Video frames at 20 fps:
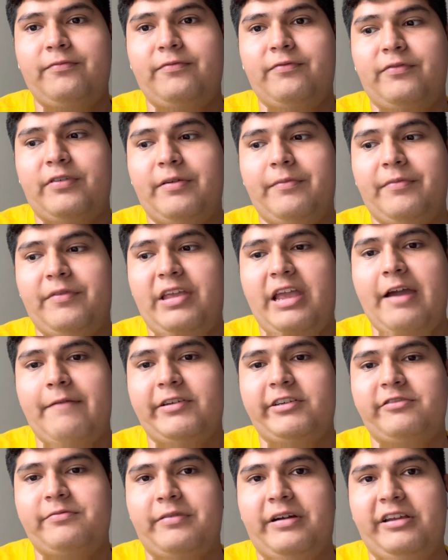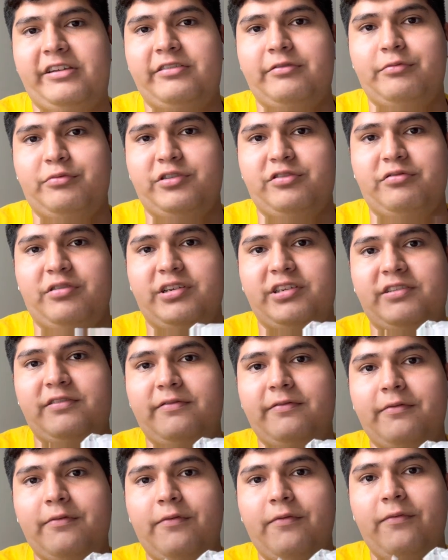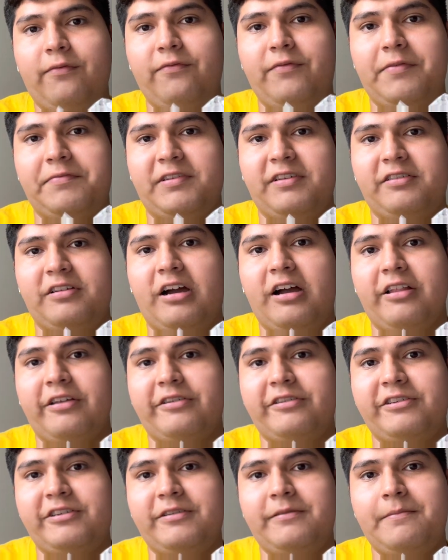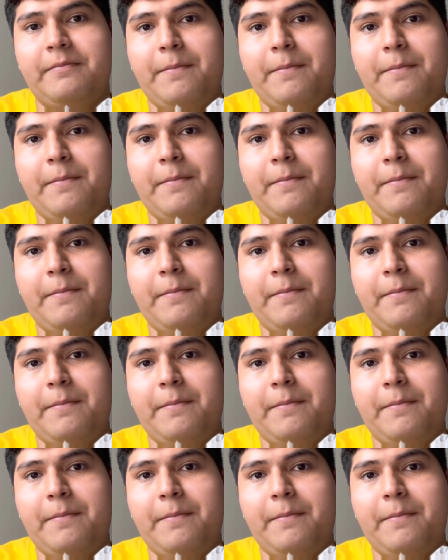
from the average price, which was $15.